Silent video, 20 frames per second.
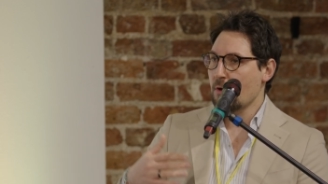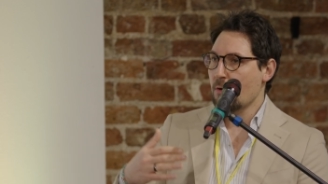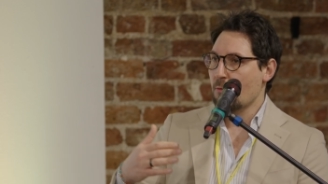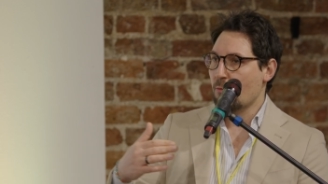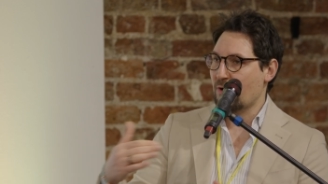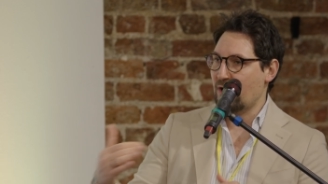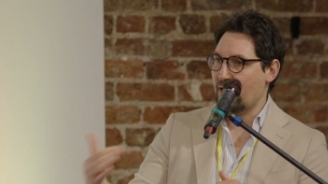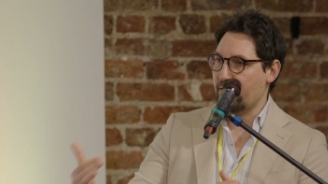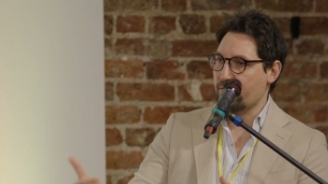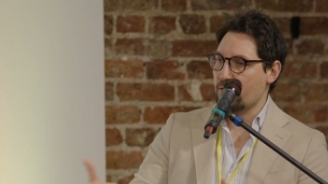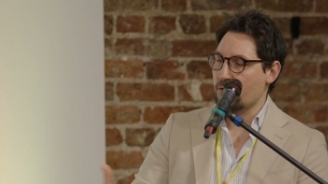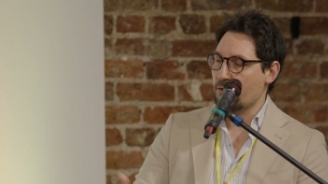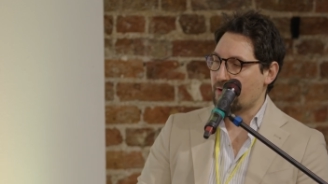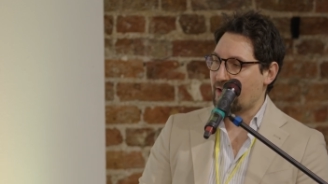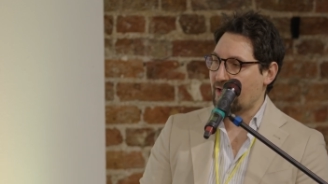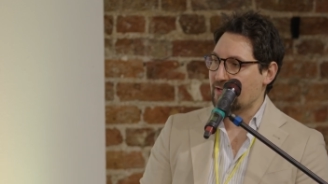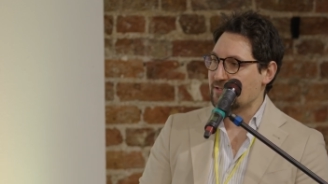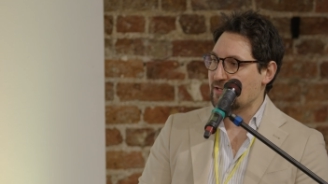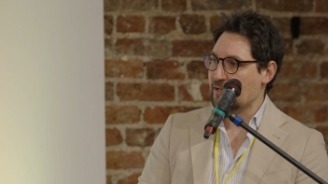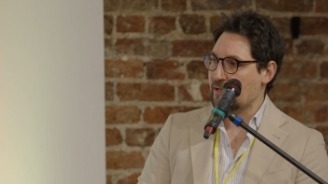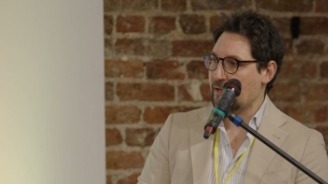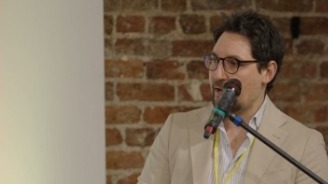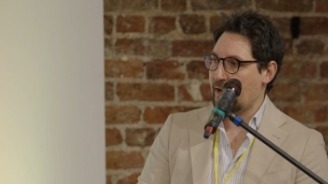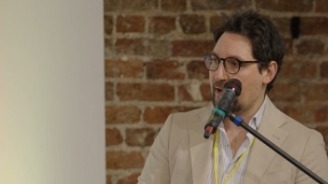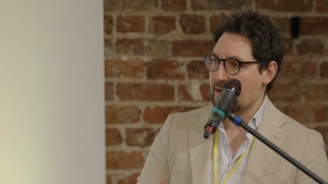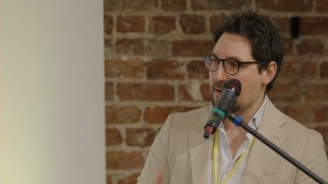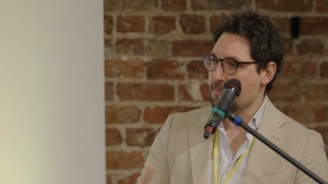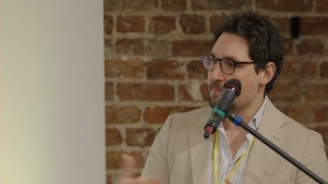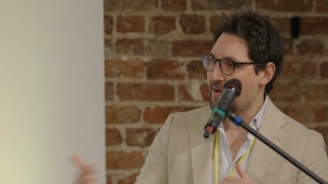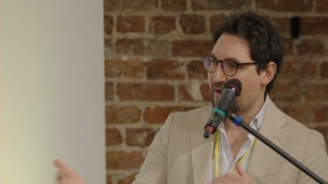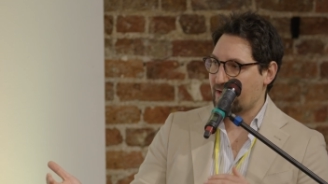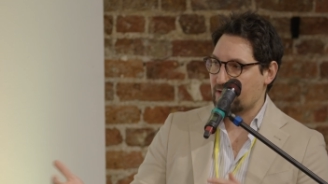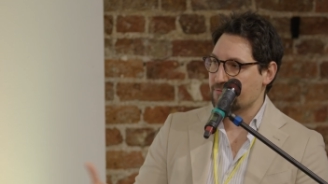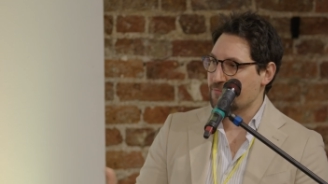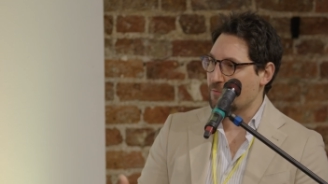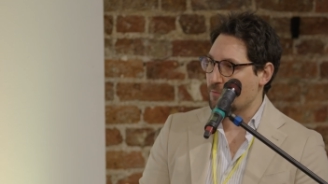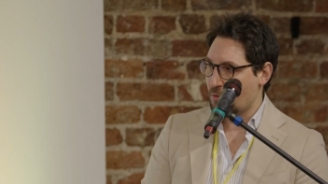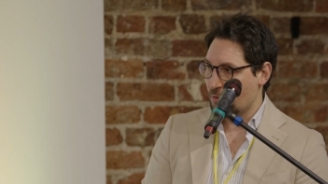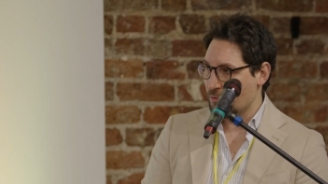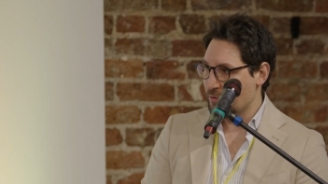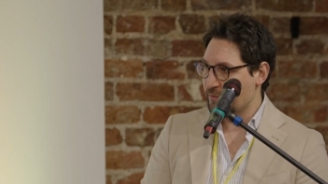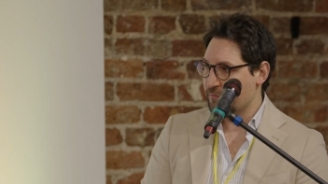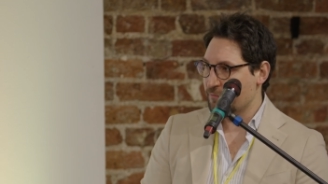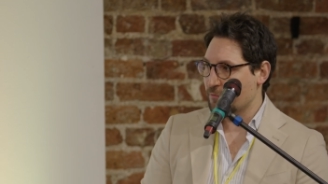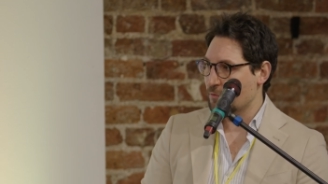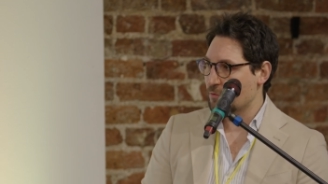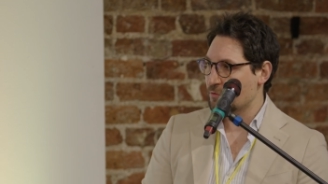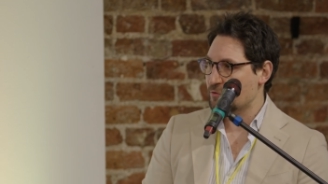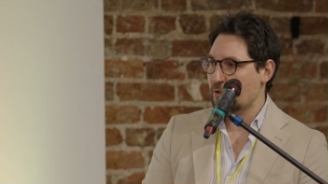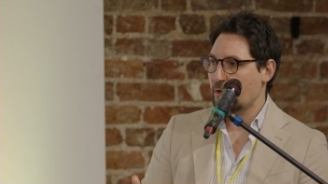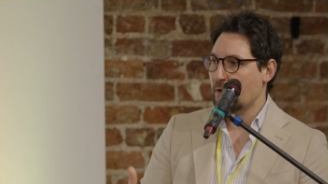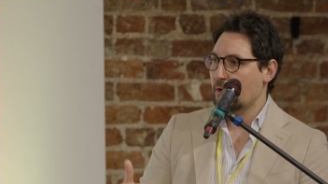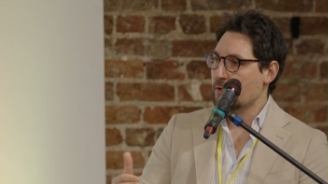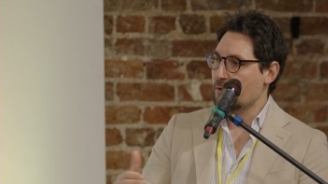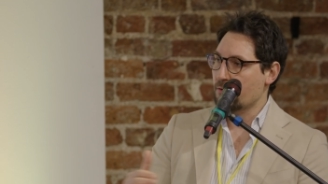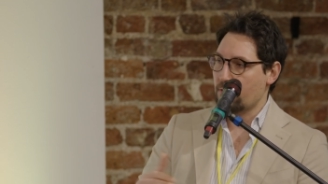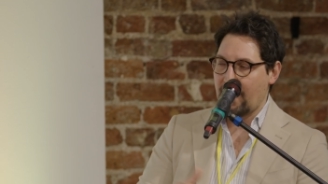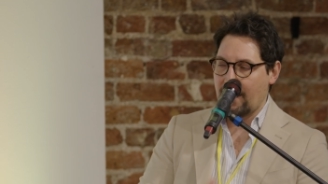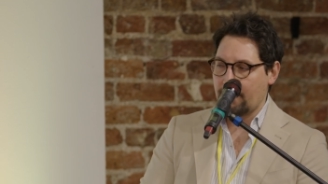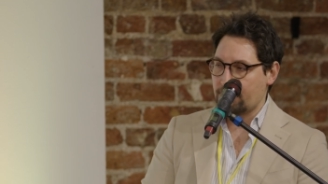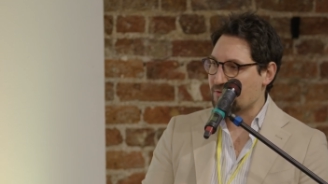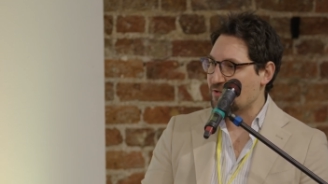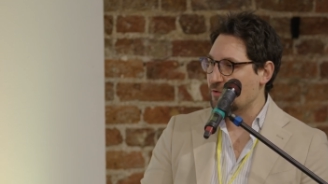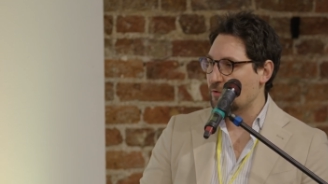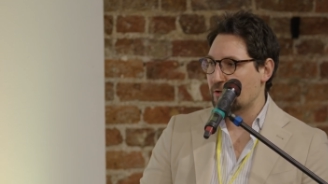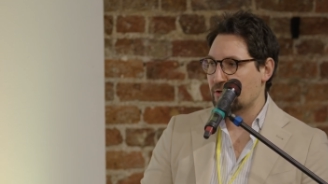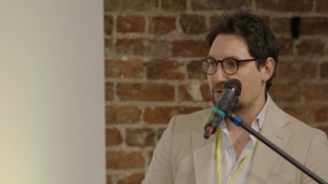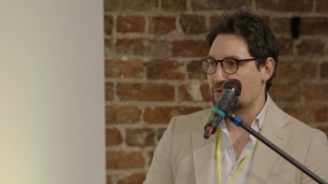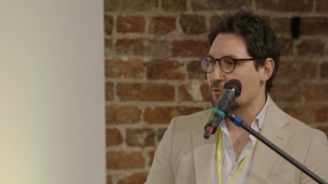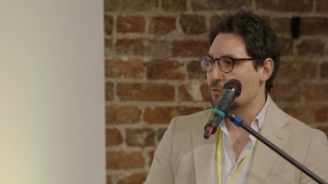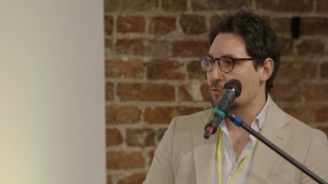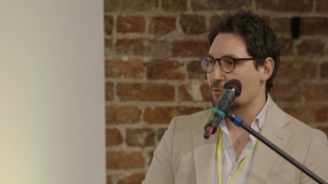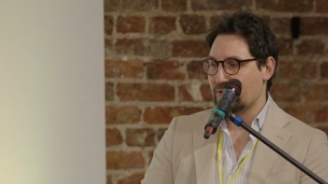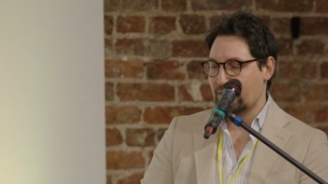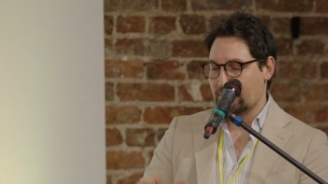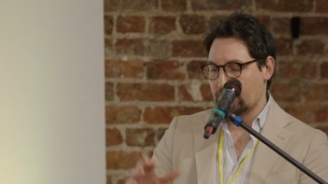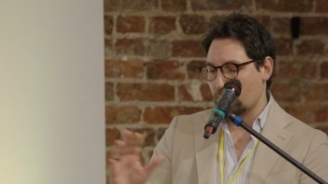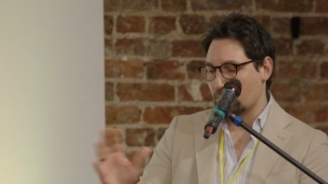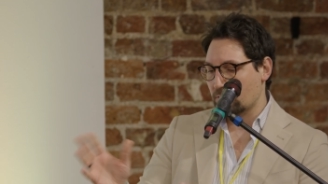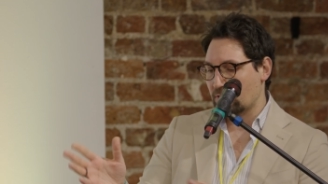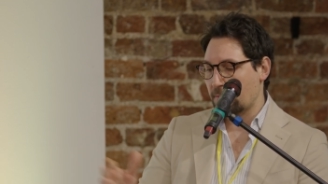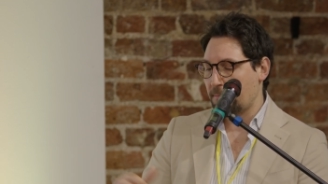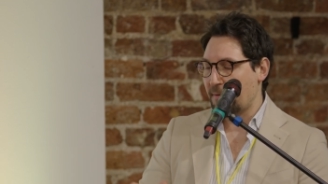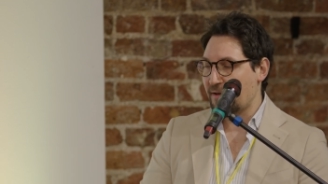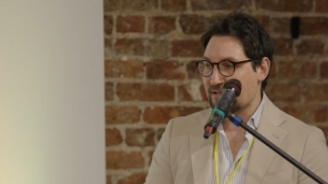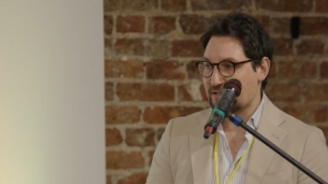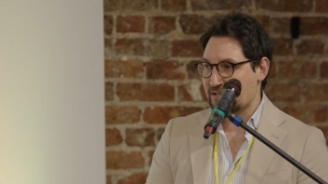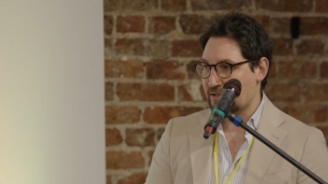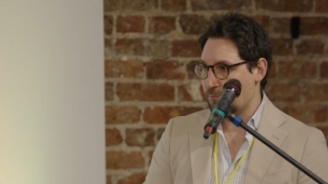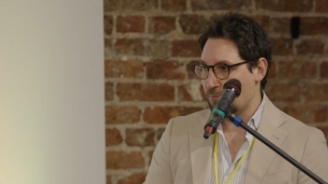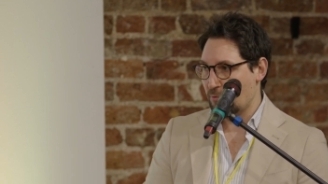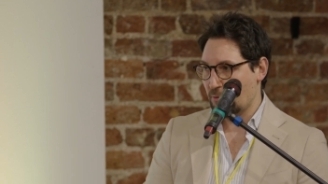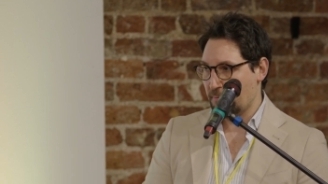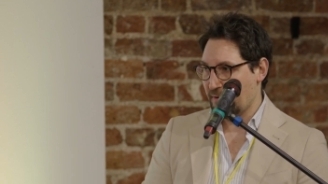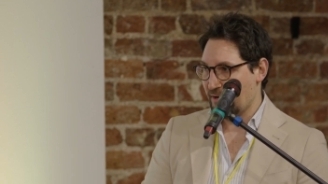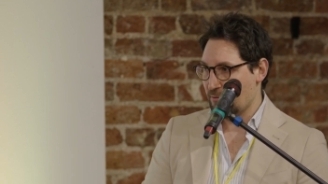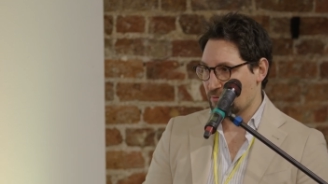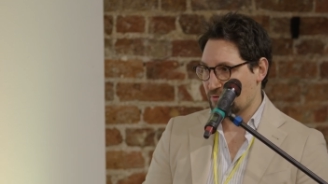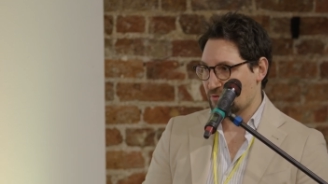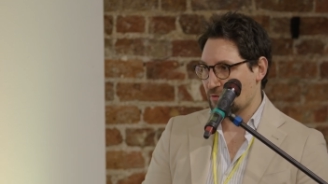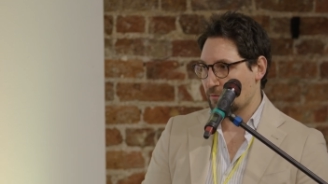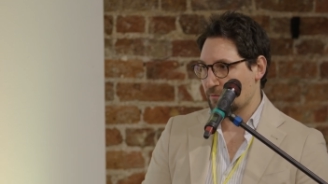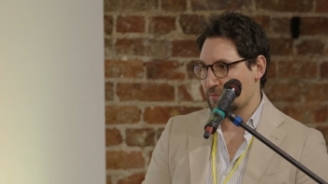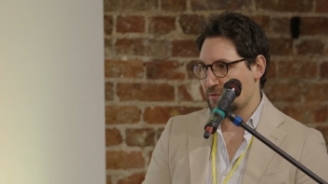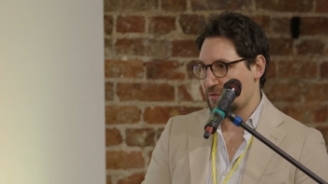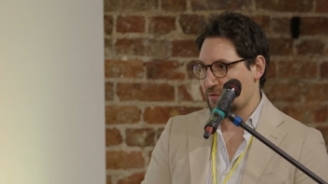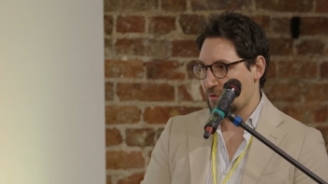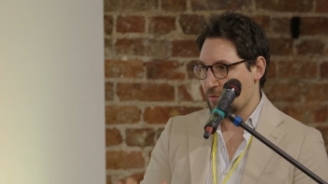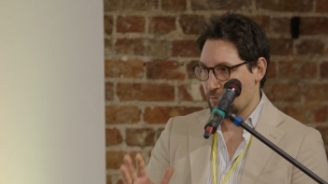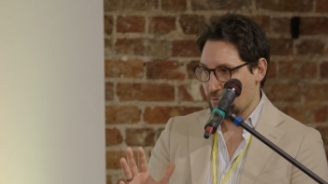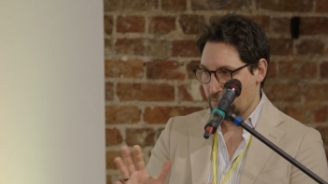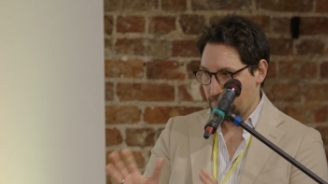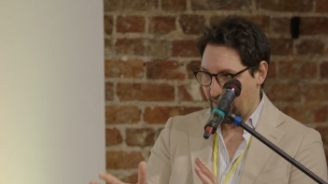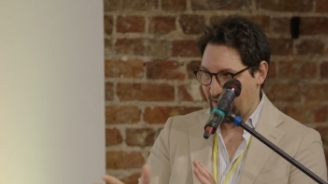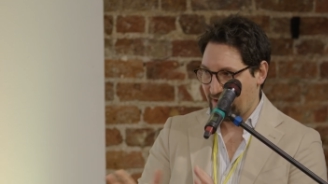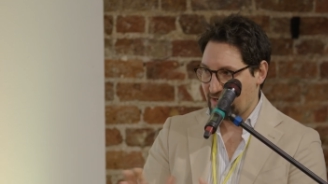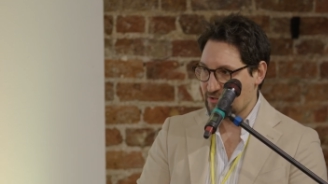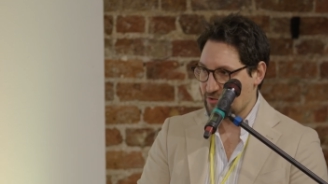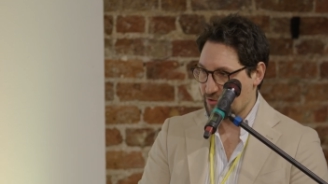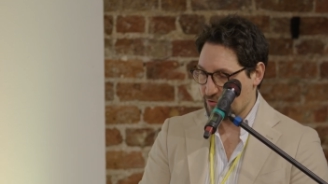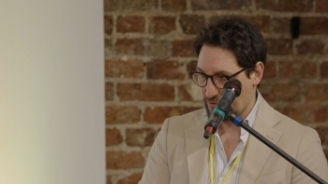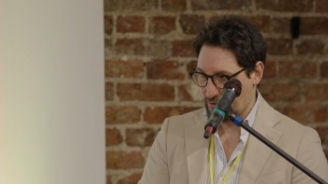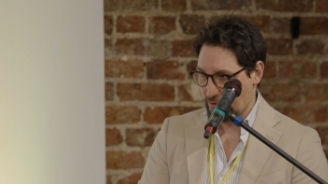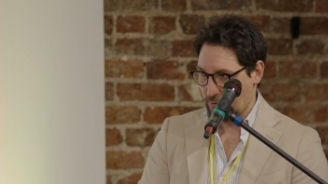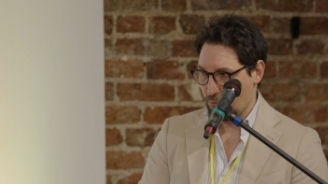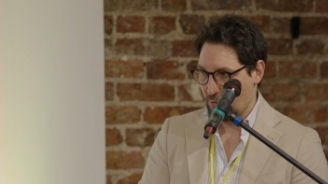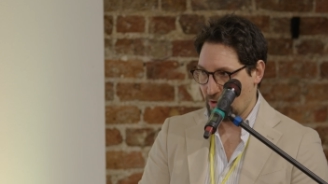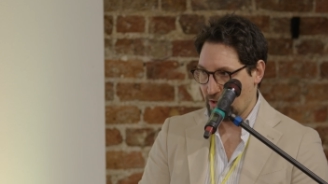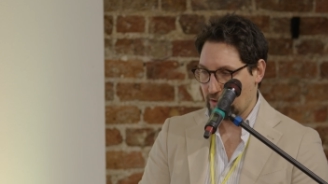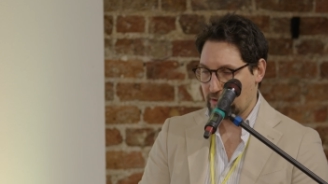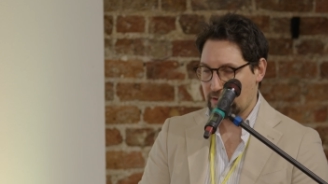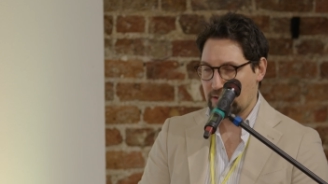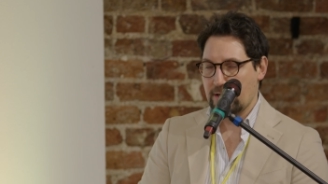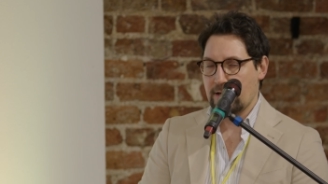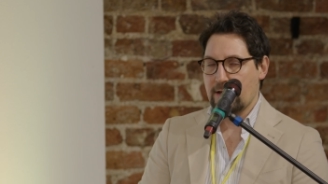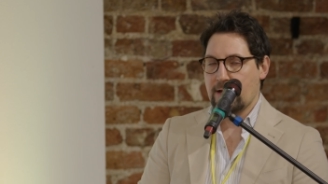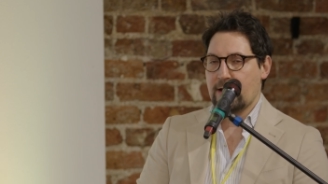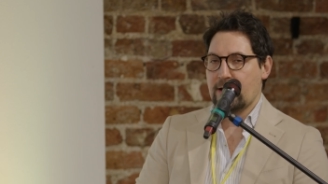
whenever you're getting any package from CondaForge, you're absolutely sure that all the dependencies will be resolved. So the package is going to work.